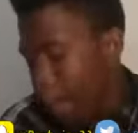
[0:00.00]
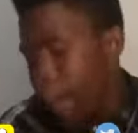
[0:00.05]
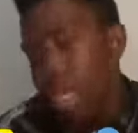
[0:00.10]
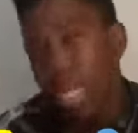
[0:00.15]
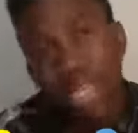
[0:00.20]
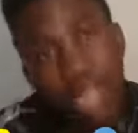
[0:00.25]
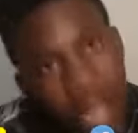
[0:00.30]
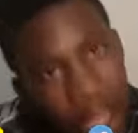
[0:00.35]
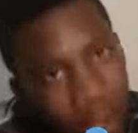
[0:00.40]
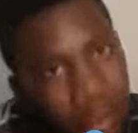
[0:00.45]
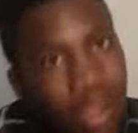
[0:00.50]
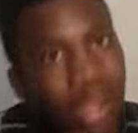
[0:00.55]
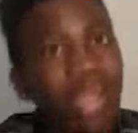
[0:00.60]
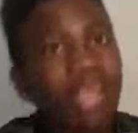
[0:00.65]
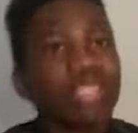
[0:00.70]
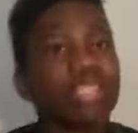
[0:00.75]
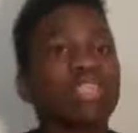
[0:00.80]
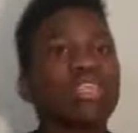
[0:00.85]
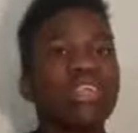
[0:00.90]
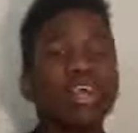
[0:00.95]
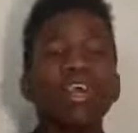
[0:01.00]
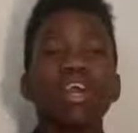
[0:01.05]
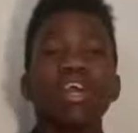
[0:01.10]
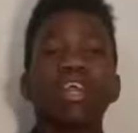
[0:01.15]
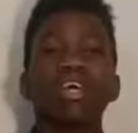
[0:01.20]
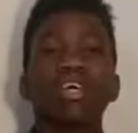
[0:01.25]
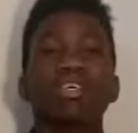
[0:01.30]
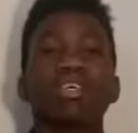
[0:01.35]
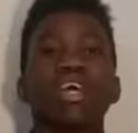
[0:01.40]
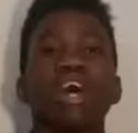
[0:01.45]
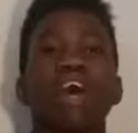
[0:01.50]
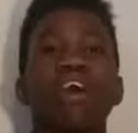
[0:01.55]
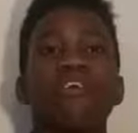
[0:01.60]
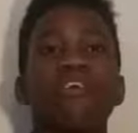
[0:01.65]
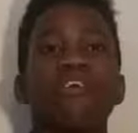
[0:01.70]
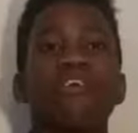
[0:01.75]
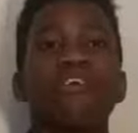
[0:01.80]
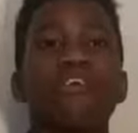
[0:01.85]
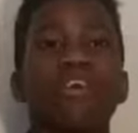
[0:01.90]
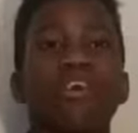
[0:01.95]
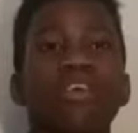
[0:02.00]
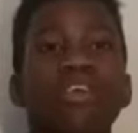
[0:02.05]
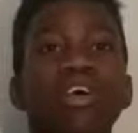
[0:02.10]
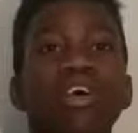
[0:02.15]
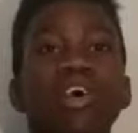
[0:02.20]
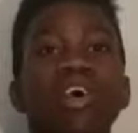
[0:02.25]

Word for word: But now, guys, look at us, how we've grown.